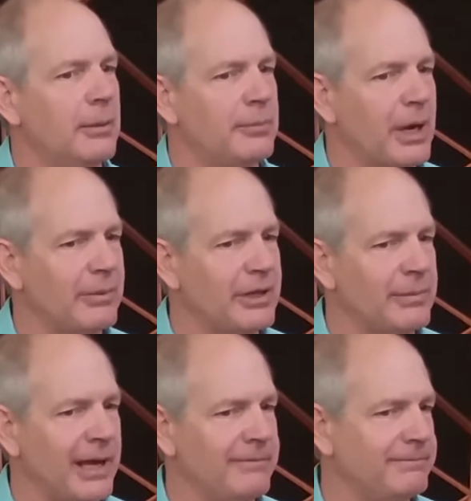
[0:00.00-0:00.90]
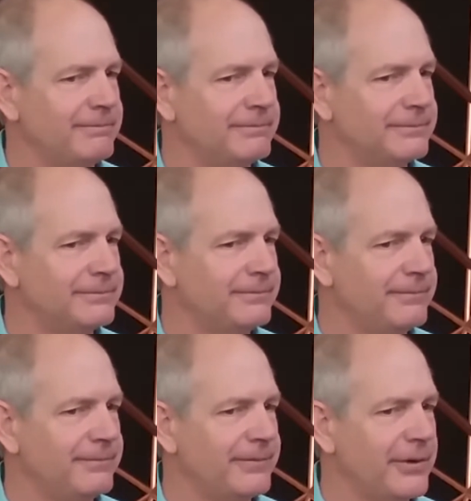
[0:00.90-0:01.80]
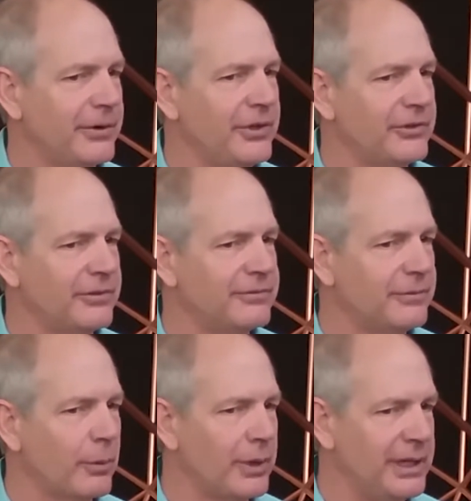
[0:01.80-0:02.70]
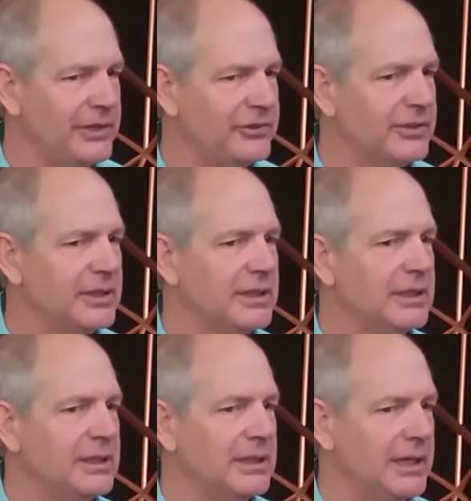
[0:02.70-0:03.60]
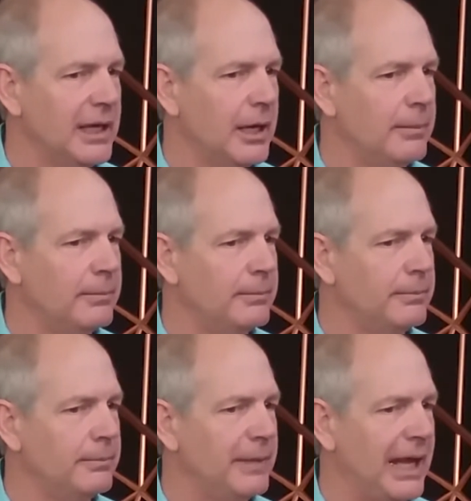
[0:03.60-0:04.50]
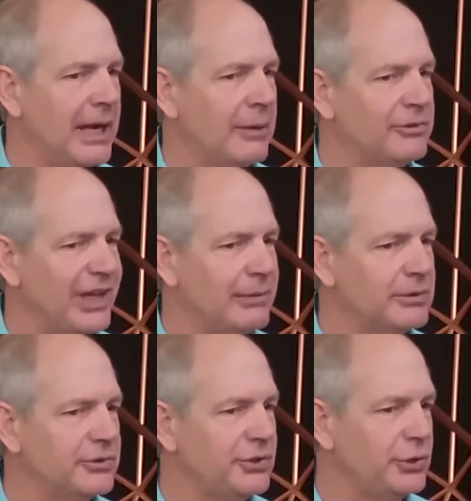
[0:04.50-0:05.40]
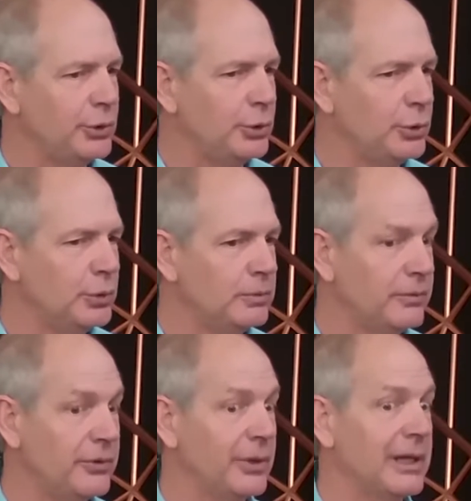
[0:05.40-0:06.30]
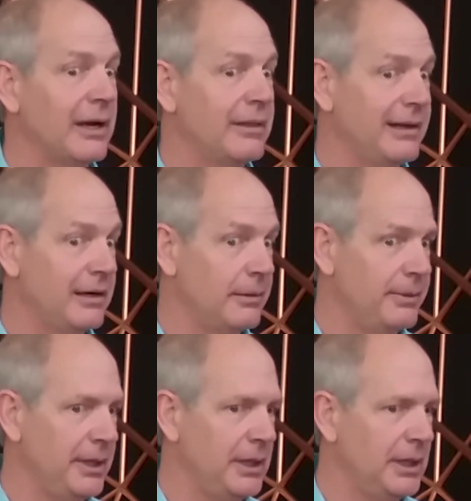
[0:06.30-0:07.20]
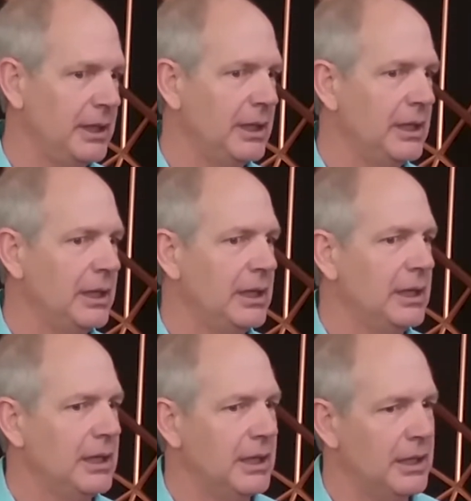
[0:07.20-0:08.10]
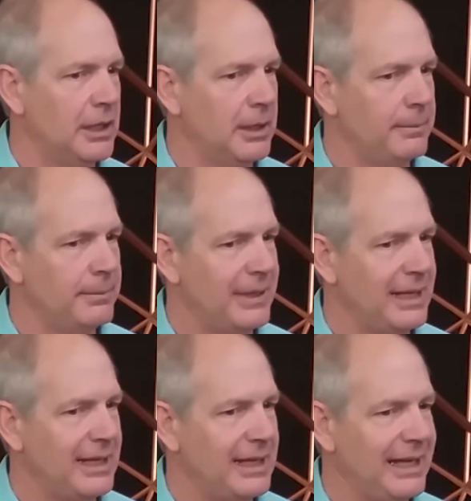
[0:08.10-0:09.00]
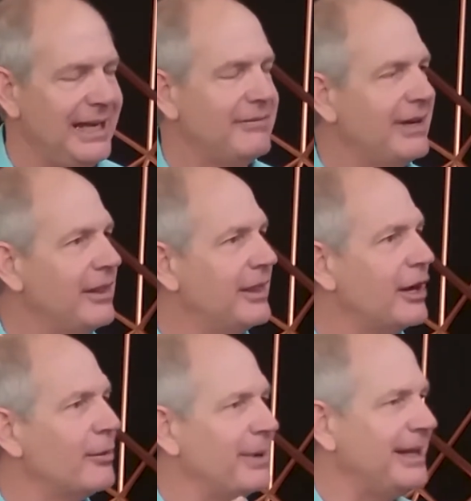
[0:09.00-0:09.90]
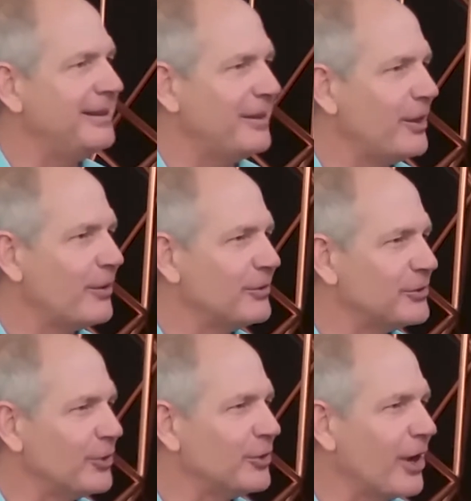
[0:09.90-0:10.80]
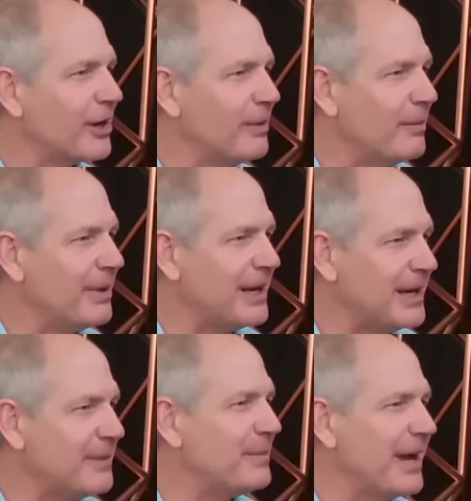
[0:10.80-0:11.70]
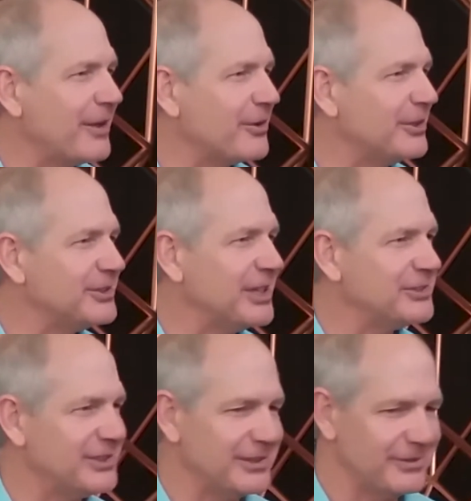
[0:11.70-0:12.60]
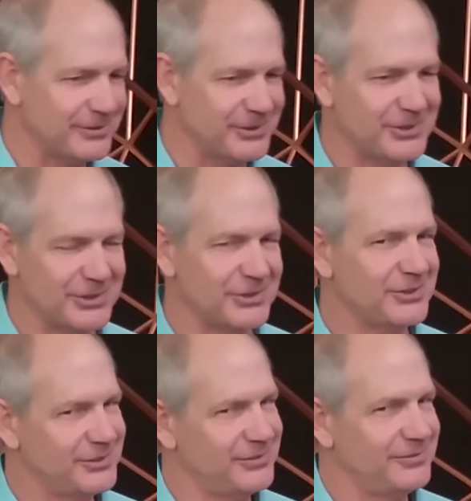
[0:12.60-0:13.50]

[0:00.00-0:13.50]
probably in my 30s and 40s. And I was able to, through a lot of therapy, and even in therapy, there was no talk about being an empath or a sensitive. It was just,